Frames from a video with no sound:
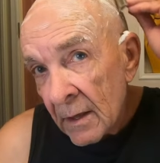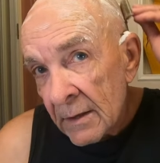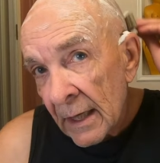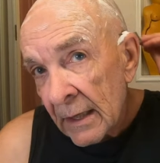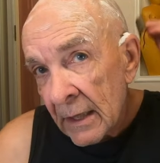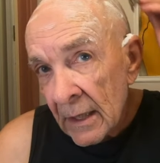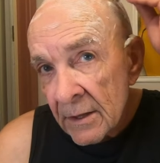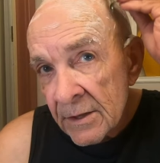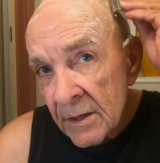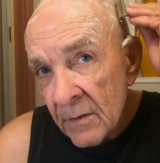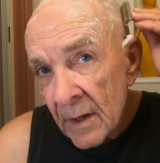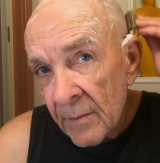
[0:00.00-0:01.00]
I can't
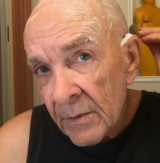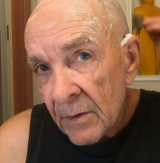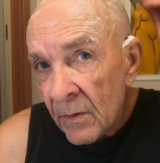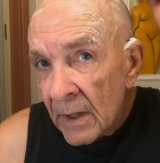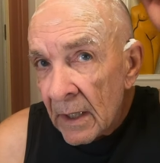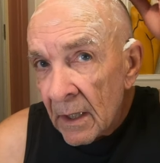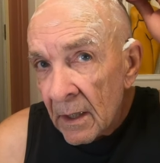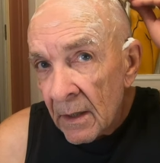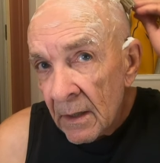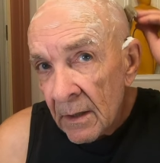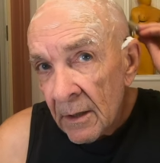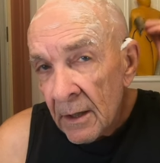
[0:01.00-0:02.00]
see what I'm doing.
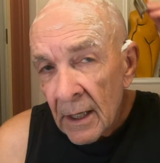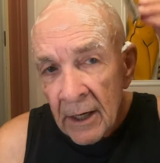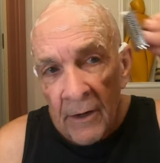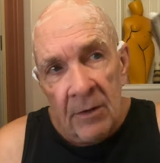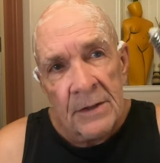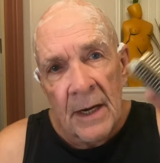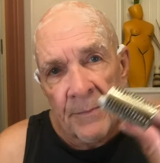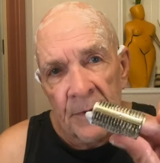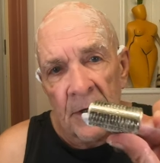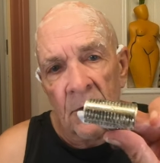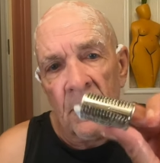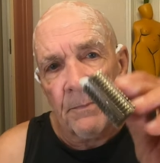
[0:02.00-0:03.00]
I always happen
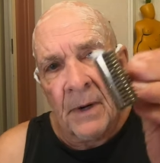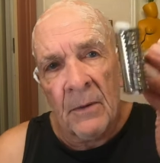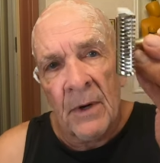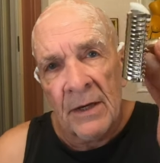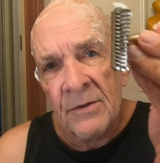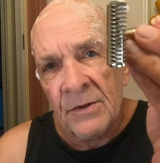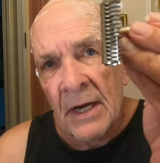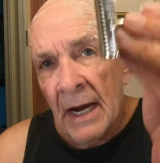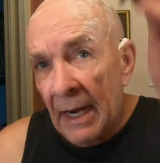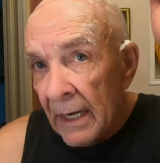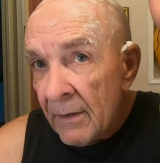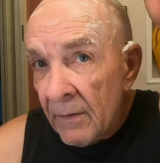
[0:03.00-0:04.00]
to grip my razors
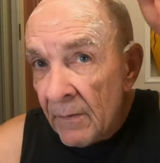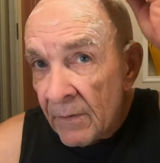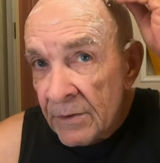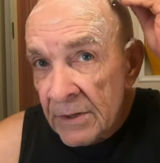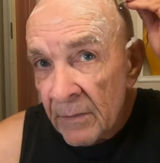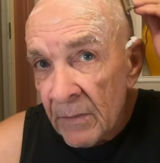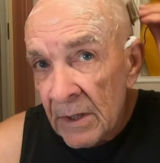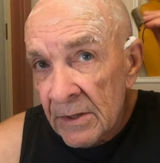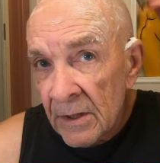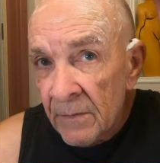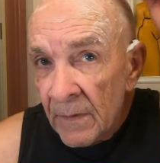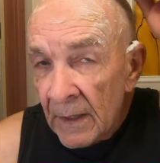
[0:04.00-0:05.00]
high for some
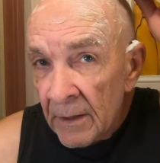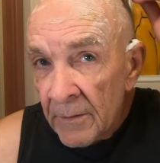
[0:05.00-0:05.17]
reason.